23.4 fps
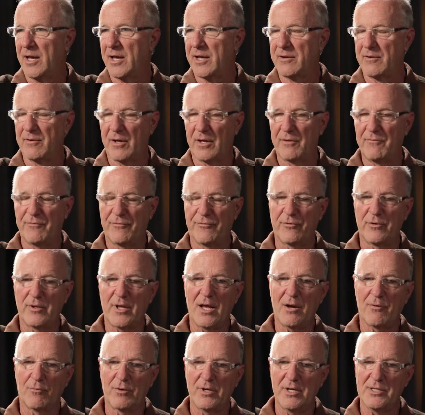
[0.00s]
And for
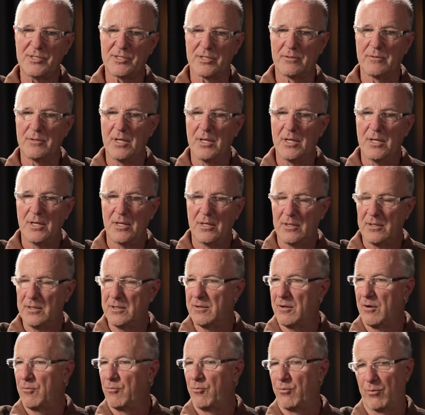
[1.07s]
that reason, you
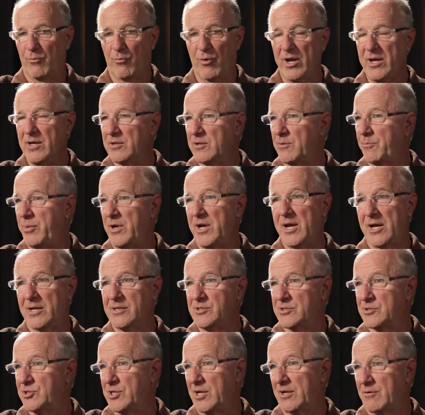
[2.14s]
know, way in the
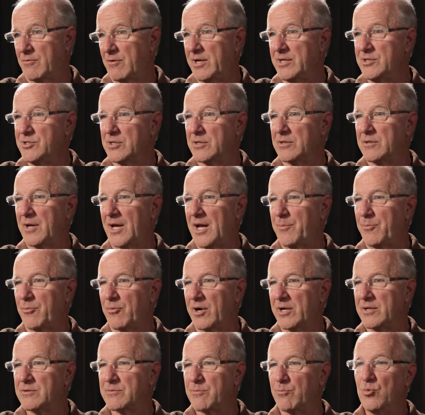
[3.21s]
past, the generation gap,
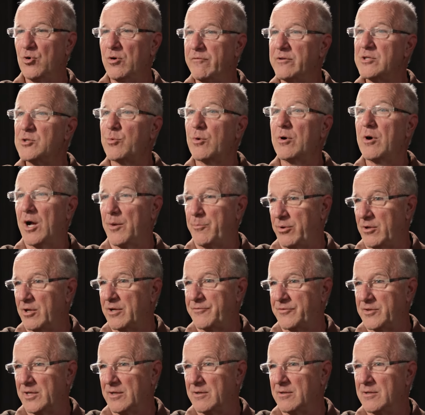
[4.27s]
right, movies were
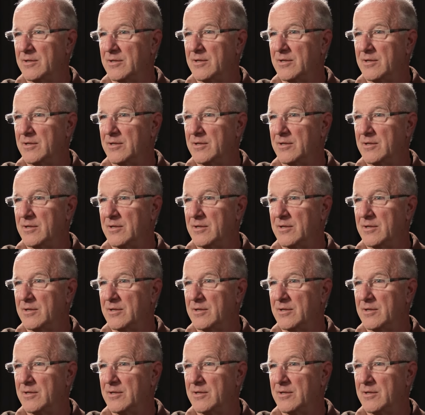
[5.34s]
uplifting.